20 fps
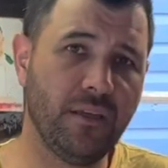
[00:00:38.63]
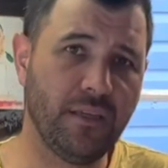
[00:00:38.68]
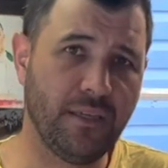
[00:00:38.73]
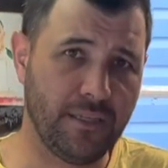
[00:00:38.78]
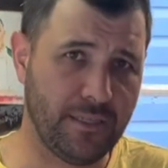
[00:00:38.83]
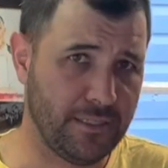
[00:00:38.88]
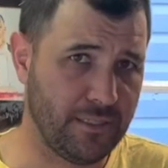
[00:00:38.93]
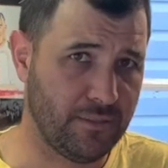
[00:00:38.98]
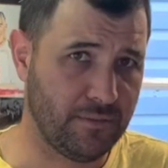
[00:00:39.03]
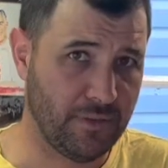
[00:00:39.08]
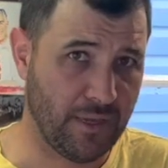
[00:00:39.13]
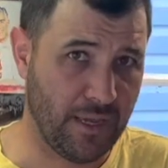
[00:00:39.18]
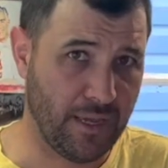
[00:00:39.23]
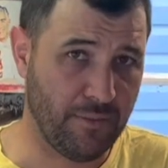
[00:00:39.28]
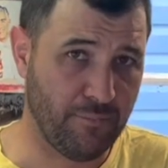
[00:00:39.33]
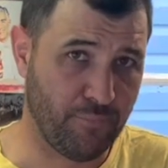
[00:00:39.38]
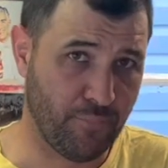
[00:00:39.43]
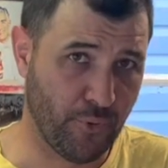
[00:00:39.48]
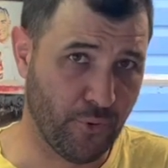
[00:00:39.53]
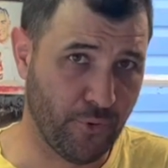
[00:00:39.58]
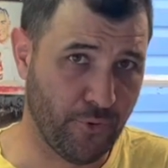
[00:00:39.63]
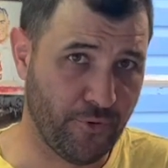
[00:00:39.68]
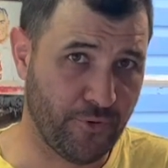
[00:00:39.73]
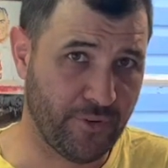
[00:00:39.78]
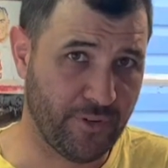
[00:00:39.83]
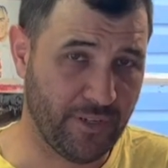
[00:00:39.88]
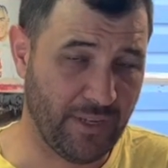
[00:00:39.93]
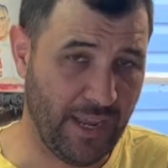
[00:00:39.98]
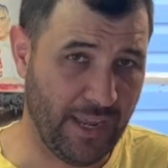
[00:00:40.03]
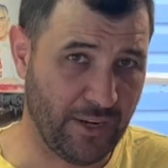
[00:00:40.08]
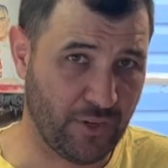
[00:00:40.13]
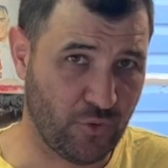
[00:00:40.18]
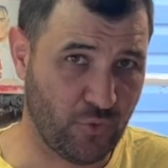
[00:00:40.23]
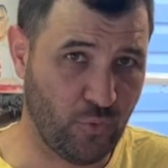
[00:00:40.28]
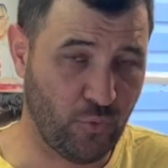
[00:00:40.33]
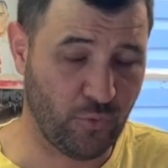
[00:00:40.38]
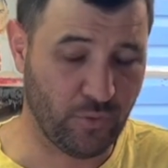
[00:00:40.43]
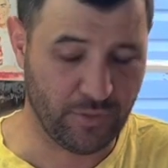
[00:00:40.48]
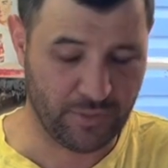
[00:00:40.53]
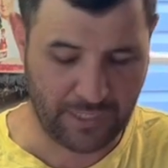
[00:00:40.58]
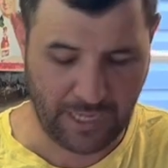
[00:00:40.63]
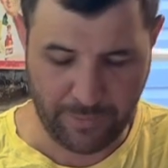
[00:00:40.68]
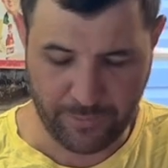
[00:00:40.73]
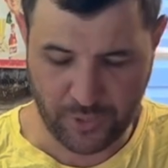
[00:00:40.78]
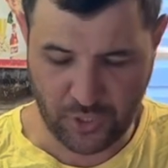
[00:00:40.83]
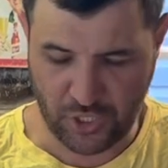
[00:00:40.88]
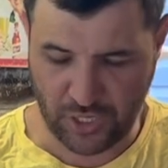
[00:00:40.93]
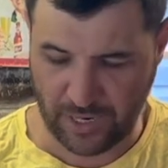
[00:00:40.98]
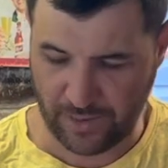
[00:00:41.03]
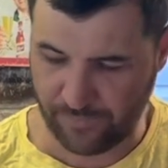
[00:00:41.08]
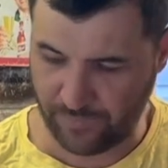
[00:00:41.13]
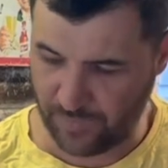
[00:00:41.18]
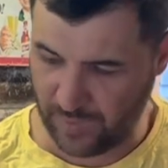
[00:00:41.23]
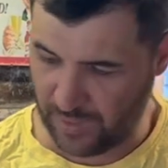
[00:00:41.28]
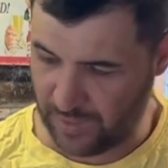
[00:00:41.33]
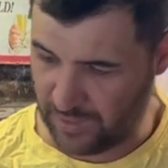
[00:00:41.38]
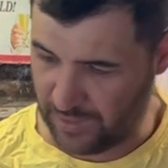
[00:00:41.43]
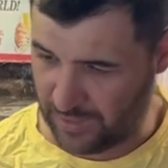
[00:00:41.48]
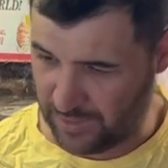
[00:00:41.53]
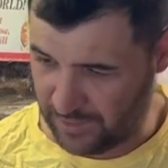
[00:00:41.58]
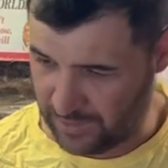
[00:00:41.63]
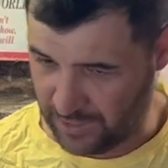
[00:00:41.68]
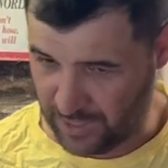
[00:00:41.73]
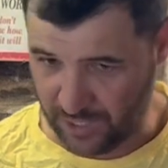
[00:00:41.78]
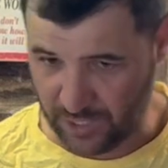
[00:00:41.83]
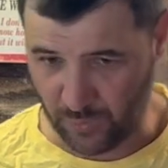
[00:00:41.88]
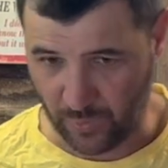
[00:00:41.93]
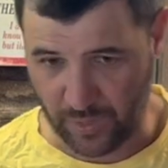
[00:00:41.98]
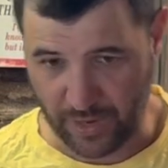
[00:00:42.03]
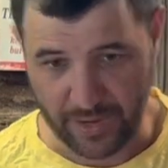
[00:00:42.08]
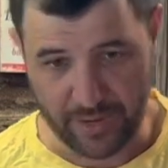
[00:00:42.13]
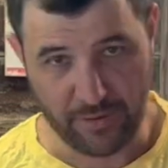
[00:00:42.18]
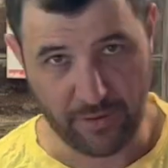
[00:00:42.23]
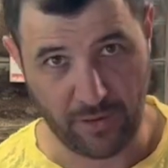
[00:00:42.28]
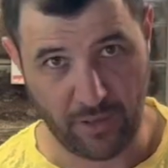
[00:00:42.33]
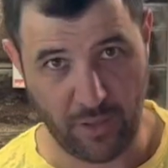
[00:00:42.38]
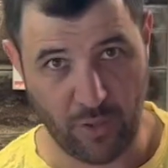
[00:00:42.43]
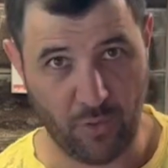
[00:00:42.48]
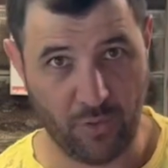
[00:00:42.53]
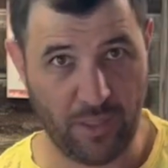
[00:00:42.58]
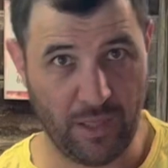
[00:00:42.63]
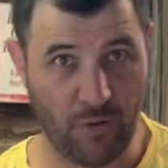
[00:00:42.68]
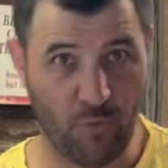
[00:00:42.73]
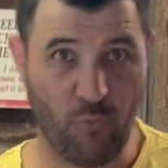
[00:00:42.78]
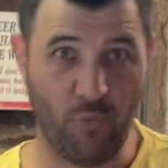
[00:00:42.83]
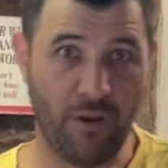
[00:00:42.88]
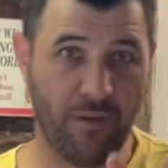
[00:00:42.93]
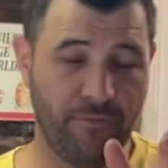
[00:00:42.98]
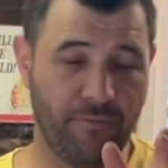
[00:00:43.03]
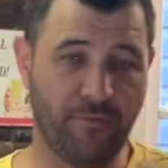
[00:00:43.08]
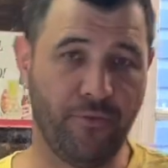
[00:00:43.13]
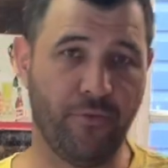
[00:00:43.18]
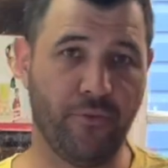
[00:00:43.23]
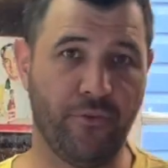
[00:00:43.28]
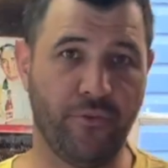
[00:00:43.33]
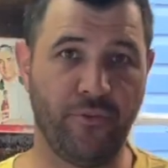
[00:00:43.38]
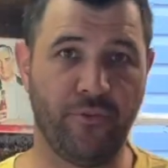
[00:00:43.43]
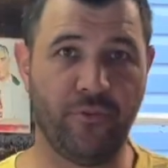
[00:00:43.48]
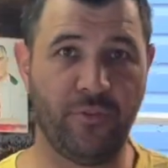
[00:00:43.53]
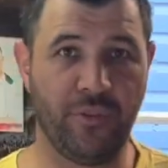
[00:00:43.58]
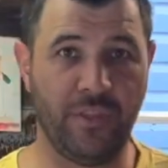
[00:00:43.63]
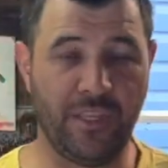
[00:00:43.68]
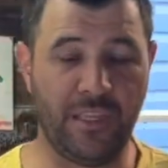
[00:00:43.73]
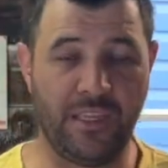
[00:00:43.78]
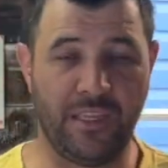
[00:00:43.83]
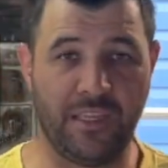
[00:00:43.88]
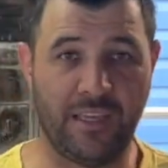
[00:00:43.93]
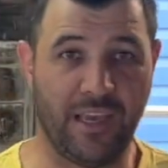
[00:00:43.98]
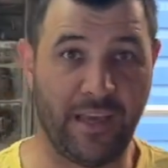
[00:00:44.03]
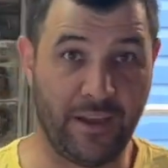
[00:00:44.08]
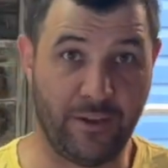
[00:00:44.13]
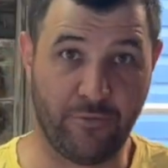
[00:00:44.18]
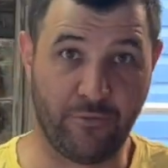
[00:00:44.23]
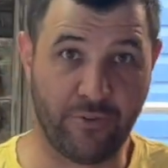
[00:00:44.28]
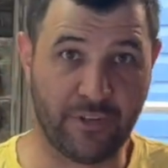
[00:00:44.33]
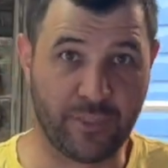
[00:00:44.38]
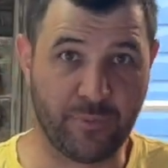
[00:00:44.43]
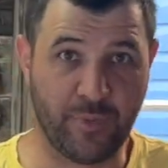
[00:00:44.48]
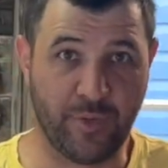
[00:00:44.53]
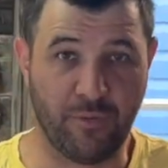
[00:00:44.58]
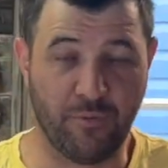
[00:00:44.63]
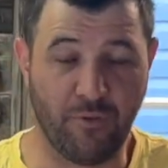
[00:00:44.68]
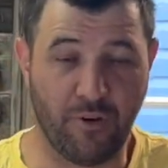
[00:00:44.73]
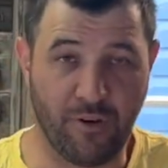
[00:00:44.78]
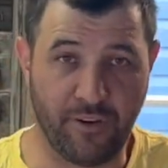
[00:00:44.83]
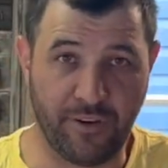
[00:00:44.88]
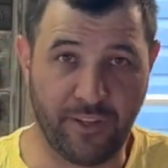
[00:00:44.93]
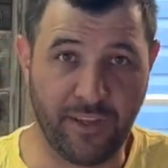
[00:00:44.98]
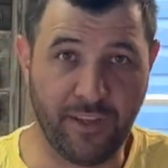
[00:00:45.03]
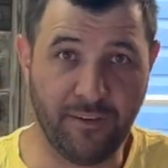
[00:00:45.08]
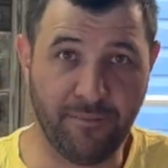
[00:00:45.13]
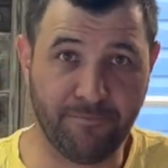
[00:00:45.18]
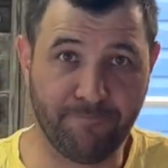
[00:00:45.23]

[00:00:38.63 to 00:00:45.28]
is brewed at a cooler temperature. So anyway, I'll run through the recipe right now.